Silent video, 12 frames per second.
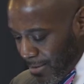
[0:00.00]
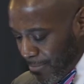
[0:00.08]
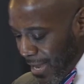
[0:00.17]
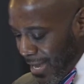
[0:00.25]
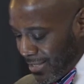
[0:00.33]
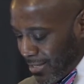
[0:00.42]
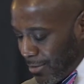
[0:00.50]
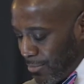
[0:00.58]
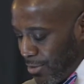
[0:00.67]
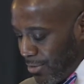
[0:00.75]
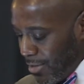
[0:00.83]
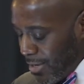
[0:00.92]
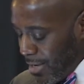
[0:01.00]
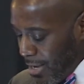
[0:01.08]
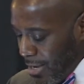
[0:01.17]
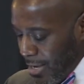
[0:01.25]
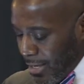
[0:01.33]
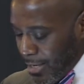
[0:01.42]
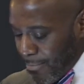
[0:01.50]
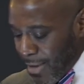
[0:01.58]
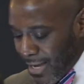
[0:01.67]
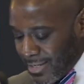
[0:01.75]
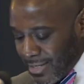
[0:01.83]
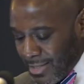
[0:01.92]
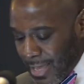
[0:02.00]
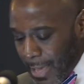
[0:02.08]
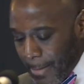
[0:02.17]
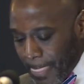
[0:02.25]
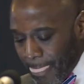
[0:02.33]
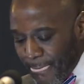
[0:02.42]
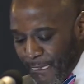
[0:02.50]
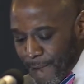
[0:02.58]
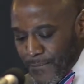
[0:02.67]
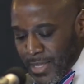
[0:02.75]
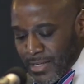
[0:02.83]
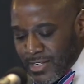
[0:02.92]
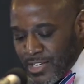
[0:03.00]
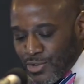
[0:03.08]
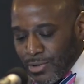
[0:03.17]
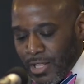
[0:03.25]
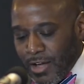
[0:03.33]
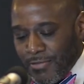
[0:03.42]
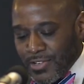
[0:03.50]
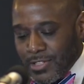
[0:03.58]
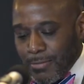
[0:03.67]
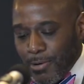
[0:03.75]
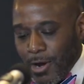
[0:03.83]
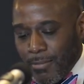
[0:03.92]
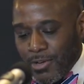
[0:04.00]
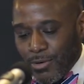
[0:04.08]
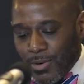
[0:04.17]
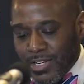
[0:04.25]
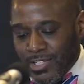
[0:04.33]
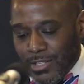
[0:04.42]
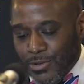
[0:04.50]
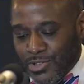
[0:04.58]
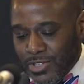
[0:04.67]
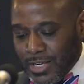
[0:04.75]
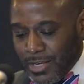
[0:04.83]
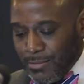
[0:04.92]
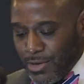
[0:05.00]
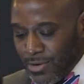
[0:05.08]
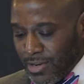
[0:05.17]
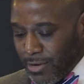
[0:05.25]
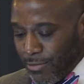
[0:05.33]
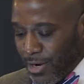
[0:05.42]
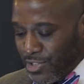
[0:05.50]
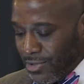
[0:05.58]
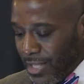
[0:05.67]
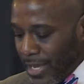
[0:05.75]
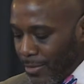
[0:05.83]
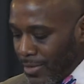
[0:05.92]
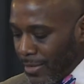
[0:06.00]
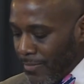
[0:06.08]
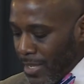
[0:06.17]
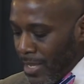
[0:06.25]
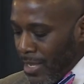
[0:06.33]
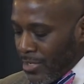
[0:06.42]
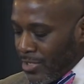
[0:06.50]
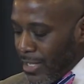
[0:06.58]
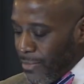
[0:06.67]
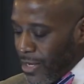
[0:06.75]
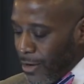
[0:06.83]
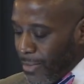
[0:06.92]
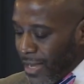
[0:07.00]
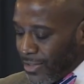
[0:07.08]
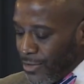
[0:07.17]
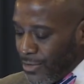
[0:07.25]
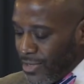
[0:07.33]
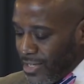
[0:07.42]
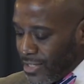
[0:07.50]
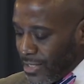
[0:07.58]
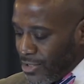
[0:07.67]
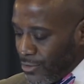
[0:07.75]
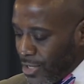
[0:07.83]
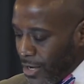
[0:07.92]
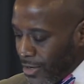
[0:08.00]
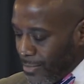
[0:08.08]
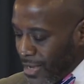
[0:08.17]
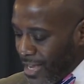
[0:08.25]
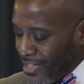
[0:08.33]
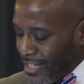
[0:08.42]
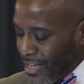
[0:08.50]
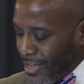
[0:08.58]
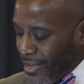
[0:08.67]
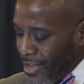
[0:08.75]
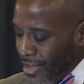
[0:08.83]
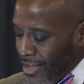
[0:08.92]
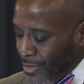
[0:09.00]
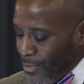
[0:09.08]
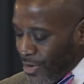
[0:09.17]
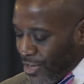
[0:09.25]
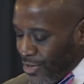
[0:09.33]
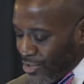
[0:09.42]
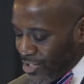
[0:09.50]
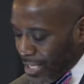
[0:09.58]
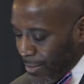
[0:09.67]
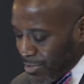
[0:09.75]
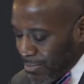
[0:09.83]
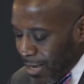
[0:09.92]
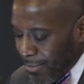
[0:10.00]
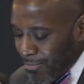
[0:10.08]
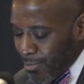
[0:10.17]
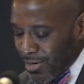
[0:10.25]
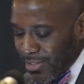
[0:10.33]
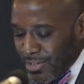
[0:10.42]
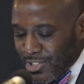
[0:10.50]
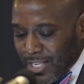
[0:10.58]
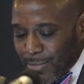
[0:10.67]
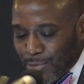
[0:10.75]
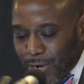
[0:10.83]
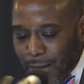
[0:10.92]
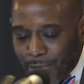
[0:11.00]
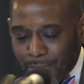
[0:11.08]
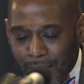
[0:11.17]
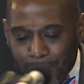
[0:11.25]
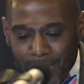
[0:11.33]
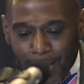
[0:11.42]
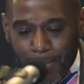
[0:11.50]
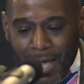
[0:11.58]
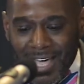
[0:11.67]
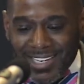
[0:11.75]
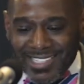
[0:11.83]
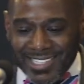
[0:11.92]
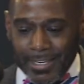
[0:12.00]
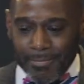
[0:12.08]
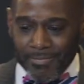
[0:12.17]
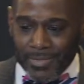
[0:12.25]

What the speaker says: impact the community, get back to that. Central office, departmental resolution, and community of racial equity. So let me go back through these as you talk about, as one of their steps, Robin, might be a policy.